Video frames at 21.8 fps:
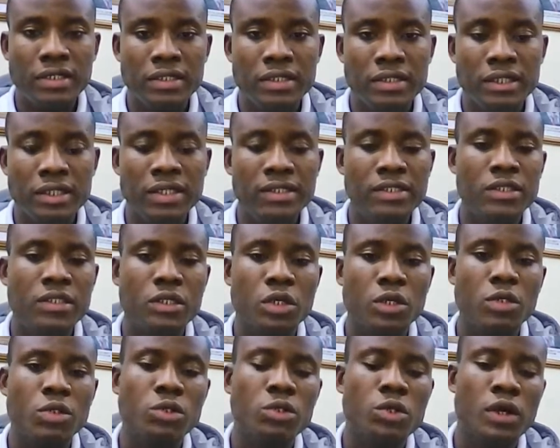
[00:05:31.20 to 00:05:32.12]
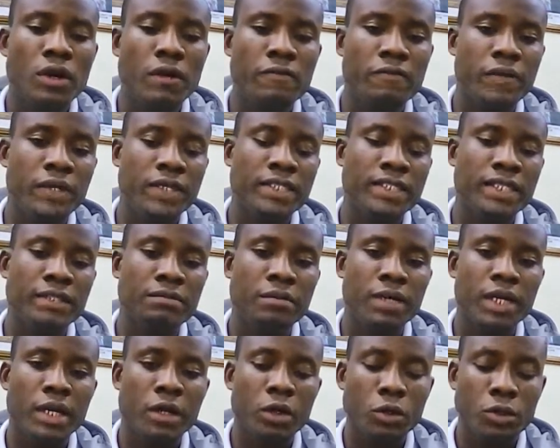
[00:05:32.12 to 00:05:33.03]
this is also affected
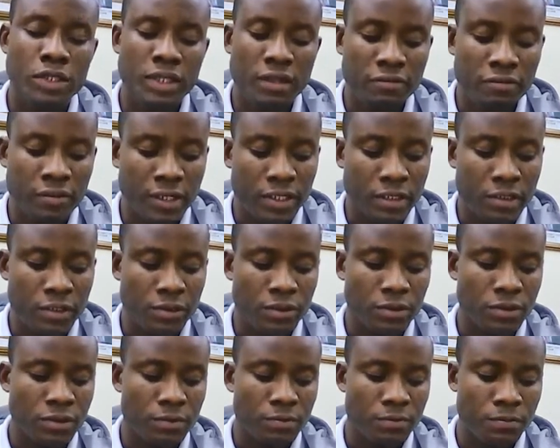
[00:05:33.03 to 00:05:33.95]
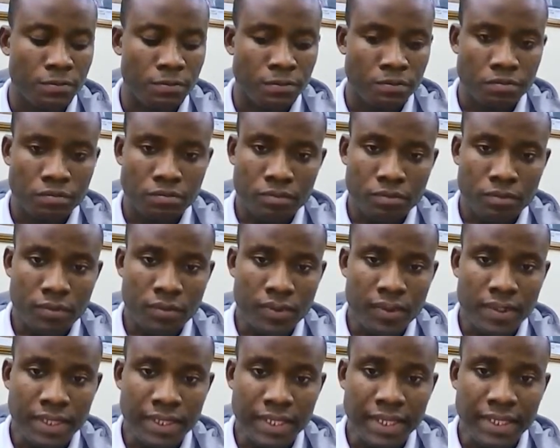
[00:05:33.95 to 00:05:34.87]
by other factors.
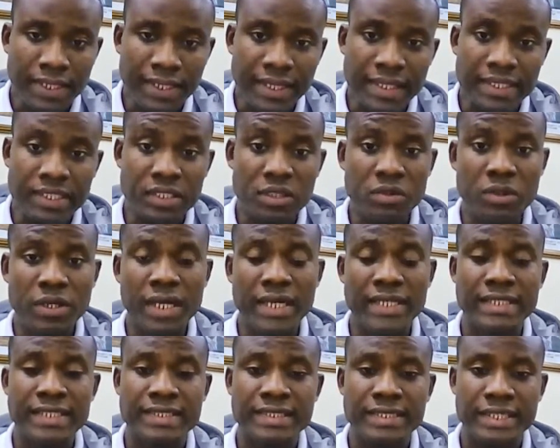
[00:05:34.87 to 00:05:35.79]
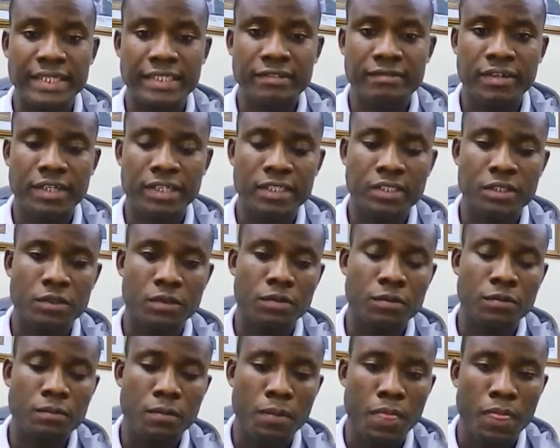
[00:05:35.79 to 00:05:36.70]
Let's look at the next factor,
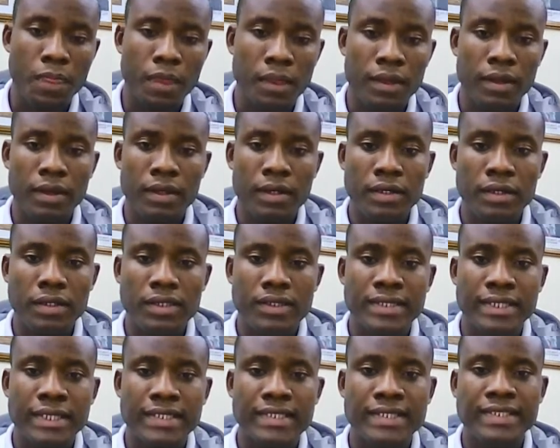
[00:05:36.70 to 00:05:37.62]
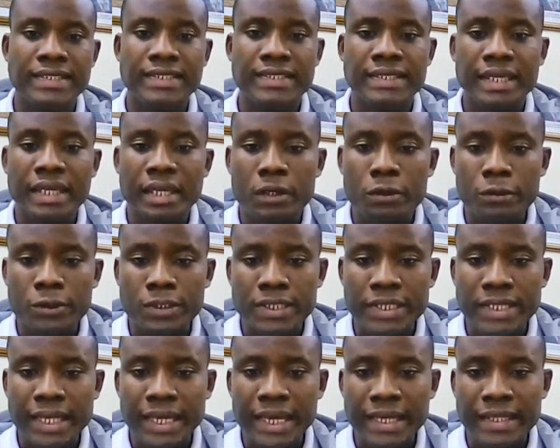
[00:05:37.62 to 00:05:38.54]
that is
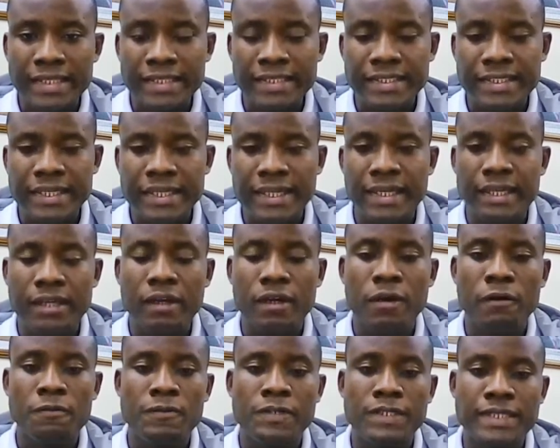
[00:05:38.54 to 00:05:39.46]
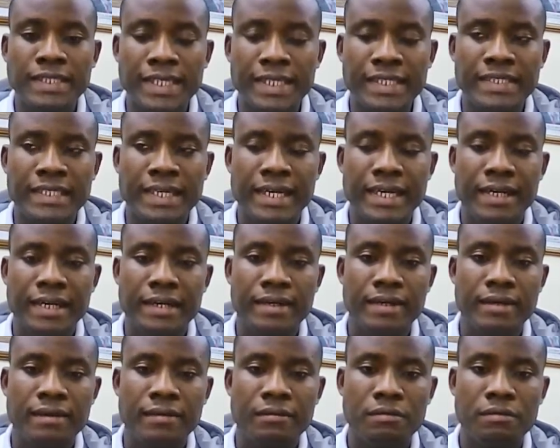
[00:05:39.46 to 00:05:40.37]
criticality of the data.
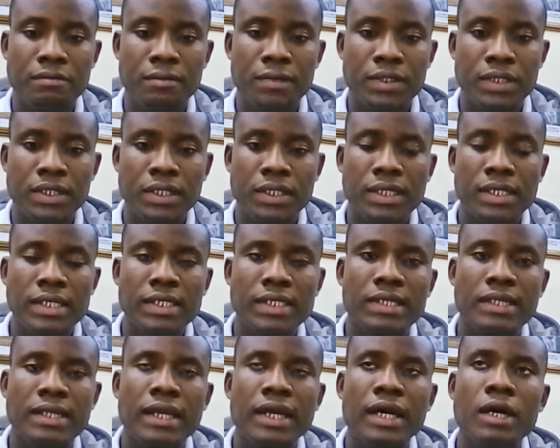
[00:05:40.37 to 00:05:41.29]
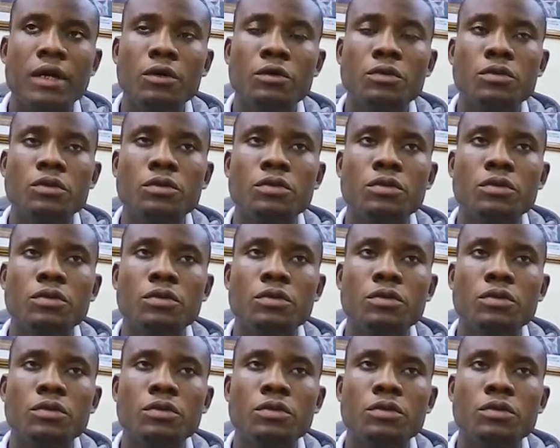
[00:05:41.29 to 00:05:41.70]
Now